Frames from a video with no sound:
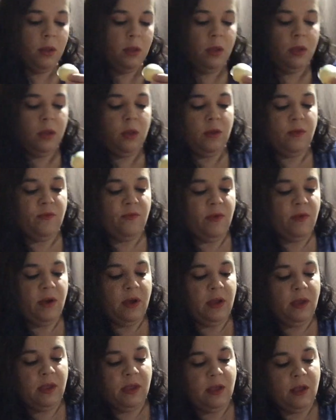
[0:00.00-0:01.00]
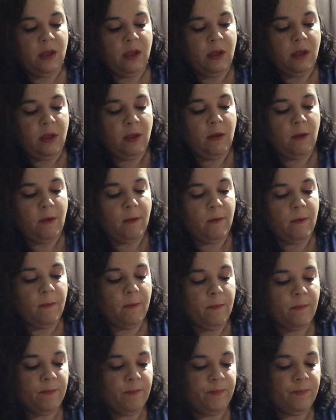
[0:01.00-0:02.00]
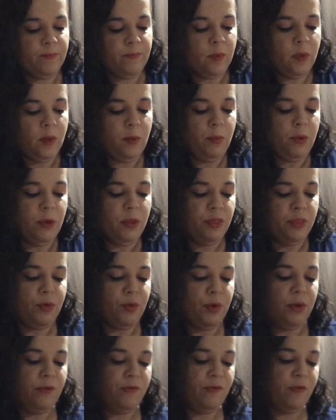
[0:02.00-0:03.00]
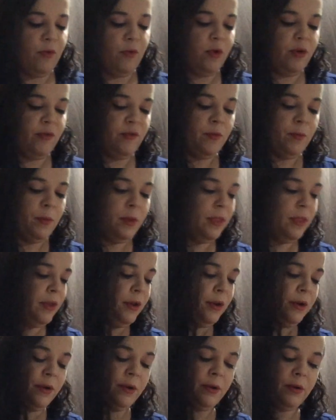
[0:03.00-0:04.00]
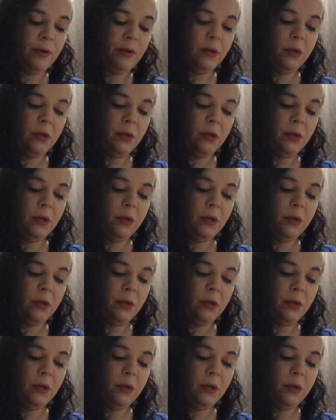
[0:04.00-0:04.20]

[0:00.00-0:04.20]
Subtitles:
And you find you put 3 or 4 of them in there.